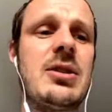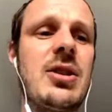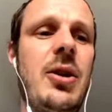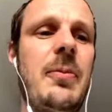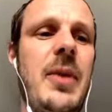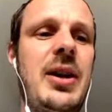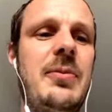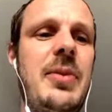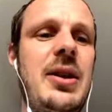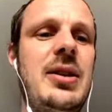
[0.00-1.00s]
So it
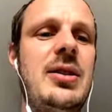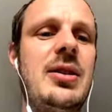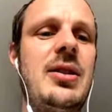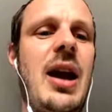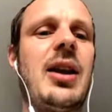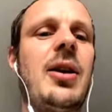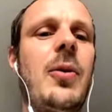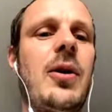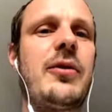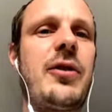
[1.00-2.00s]
mightn't be the end of the
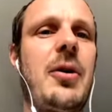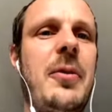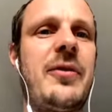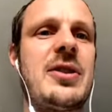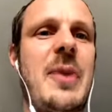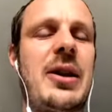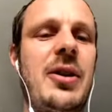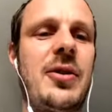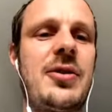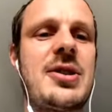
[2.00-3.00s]
world for him if he spent
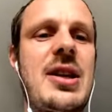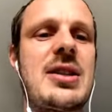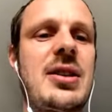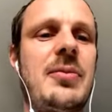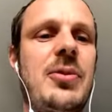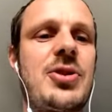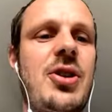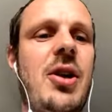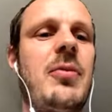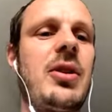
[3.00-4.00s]
another season in
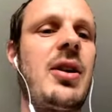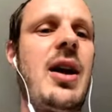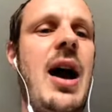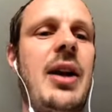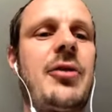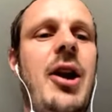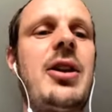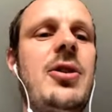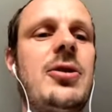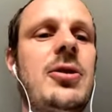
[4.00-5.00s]
Borussia Dortmund, had a
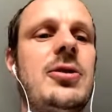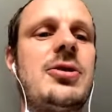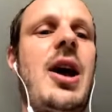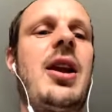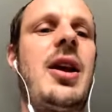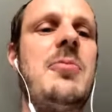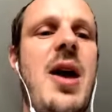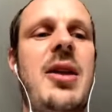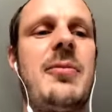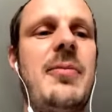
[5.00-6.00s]
great Euros, and then
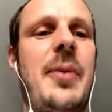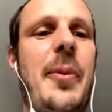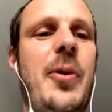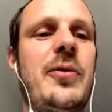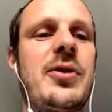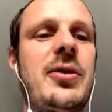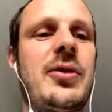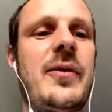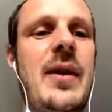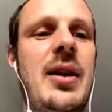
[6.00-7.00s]
maybe move
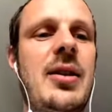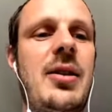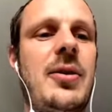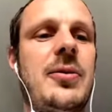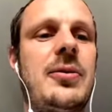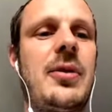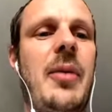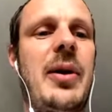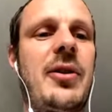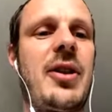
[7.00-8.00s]
to
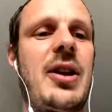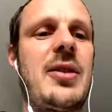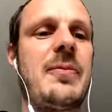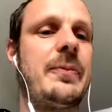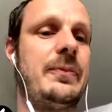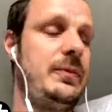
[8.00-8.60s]
a bigger team